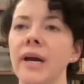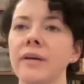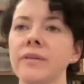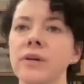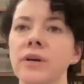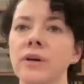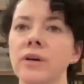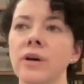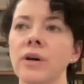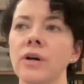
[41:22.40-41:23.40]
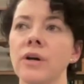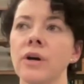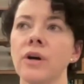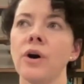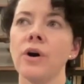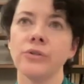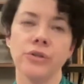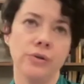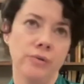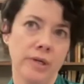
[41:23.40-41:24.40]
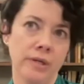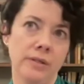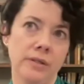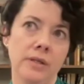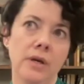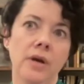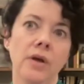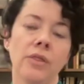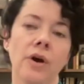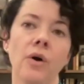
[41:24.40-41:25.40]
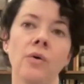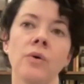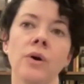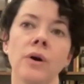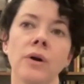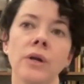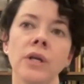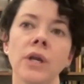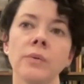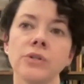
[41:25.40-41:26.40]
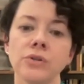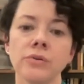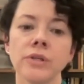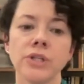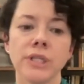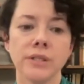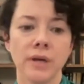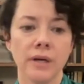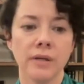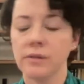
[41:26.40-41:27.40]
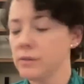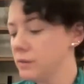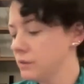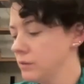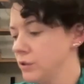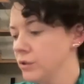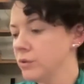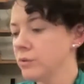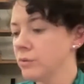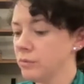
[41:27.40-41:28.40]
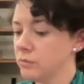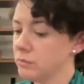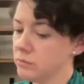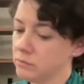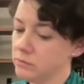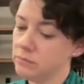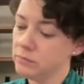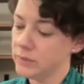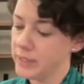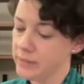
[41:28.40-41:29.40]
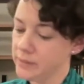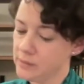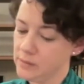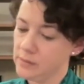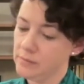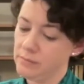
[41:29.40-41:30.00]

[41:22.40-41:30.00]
as a cartoonist, though, it's true that she does do these